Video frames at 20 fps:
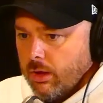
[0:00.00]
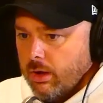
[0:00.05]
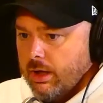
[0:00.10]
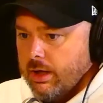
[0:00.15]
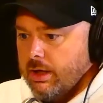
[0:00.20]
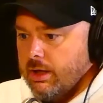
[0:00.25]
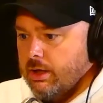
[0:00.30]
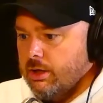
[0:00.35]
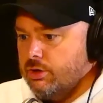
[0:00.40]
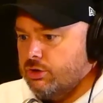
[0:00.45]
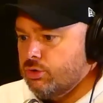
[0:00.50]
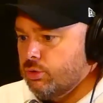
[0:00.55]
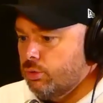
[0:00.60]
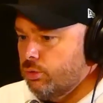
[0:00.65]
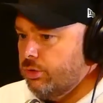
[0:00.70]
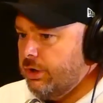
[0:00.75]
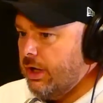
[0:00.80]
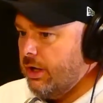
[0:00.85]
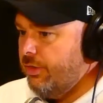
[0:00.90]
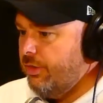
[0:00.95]

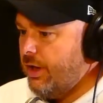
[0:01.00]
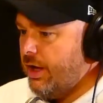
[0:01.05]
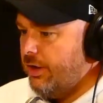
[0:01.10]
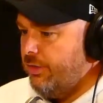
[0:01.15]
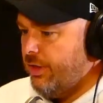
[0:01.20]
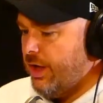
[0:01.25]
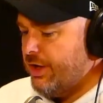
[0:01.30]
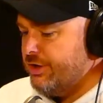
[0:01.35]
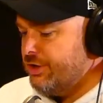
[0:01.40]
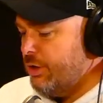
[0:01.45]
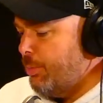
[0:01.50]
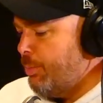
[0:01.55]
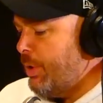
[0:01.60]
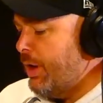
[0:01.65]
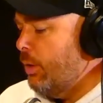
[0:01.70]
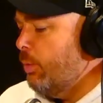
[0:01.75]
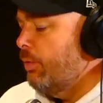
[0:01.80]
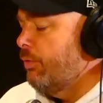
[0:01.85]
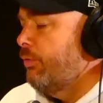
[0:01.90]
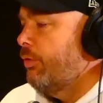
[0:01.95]
That's a
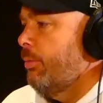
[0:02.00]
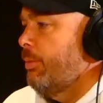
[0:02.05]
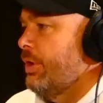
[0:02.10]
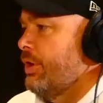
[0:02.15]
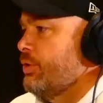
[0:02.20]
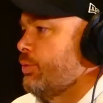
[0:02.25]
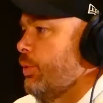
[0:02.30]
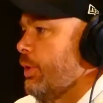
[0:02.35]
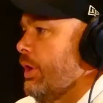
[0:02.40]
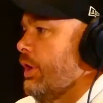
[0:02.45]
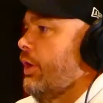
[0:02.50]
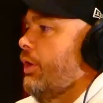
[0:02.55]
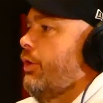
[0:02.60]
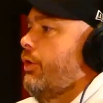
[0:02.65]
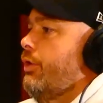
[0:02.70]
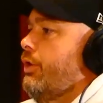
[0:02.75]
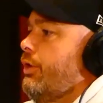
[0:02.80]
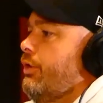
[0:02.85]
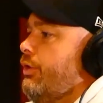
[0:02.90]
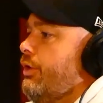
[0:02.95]
big one for me as well,
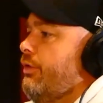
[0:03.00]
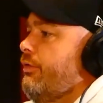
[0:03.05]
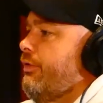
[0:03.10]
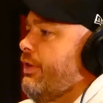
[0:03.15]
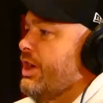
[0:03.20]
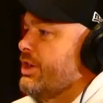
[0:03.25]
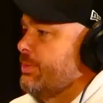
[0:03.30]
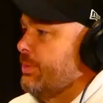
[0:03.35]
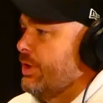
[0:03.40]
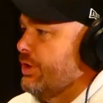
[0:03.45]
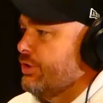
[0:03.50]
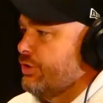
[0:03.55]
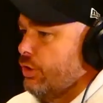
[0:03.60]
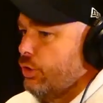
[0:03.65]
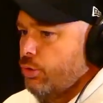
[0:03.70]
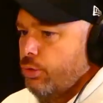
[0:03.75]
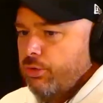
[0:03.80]
the investment is,